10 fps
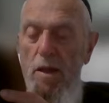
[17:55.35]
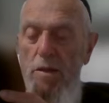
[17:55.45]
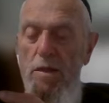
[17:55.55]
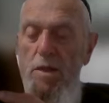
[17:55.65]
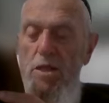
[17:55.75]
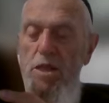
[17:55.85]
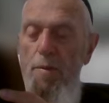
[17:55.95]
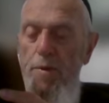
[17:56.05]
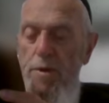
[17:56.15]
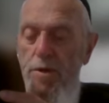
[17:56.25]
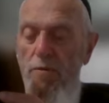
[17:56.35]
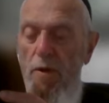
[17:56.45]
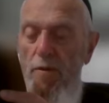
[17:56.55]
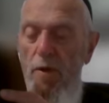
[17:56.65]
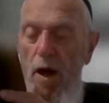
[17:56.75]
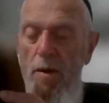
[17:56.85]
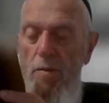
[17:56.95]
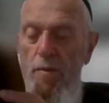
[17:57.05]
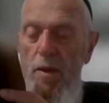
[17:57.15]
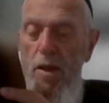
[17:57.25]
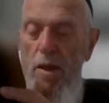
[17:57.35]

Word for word: The disciples of Abraham